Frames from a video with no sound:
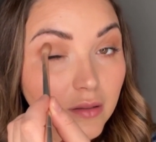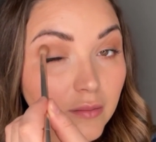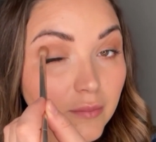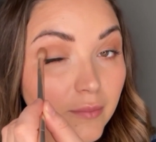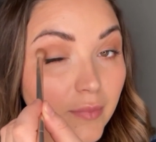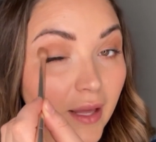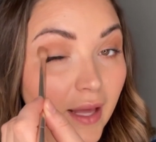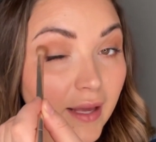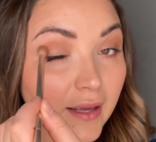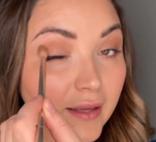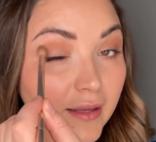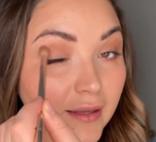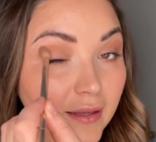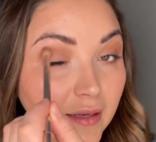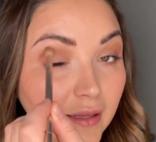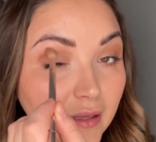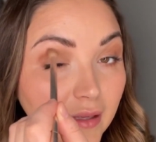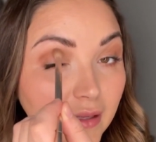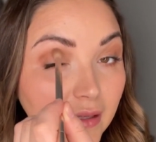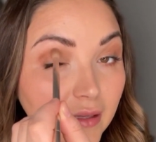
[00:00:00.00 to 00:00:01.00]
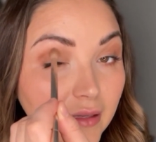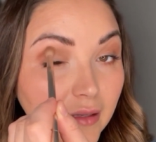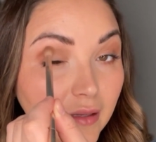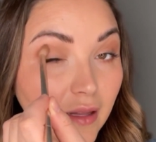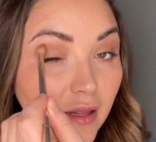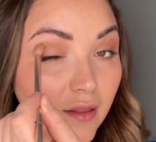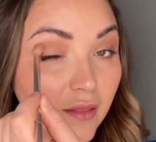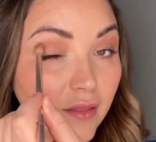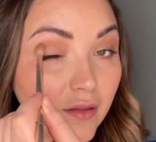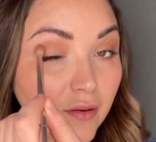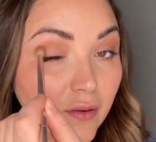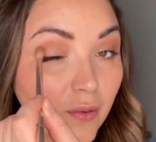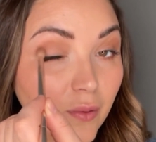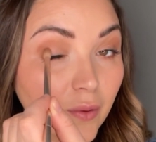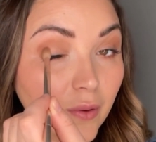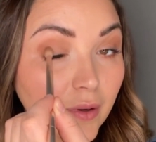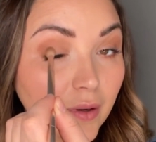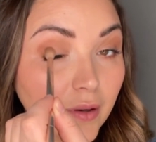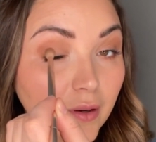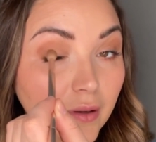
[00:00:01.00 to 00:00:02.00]
Pack it in the
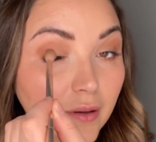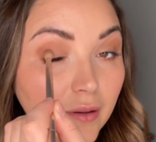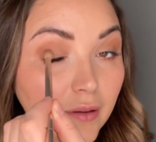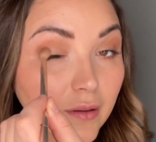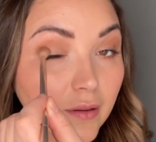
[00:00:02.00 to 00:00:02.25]
corner